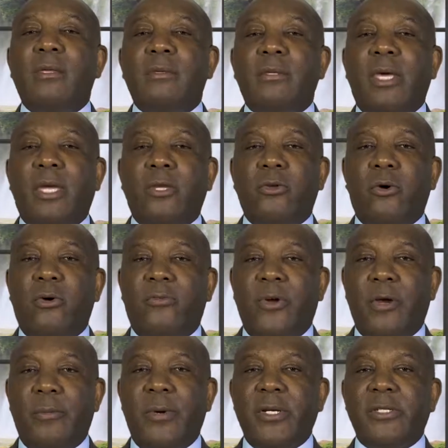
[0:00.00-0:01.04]
Thank you all
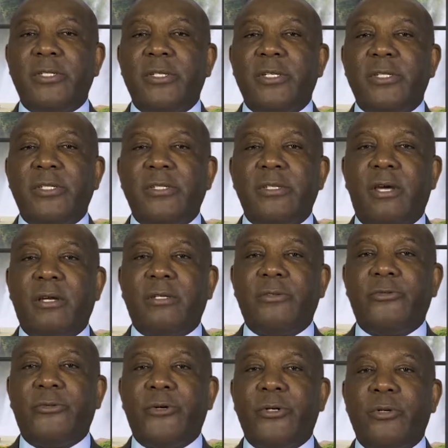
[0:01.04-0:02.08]
very much. This is Dr.
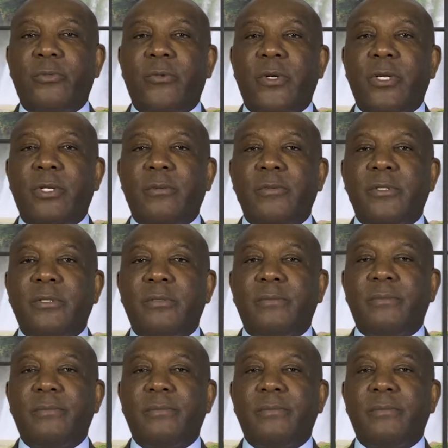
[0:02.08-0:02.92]
Vernon Williams.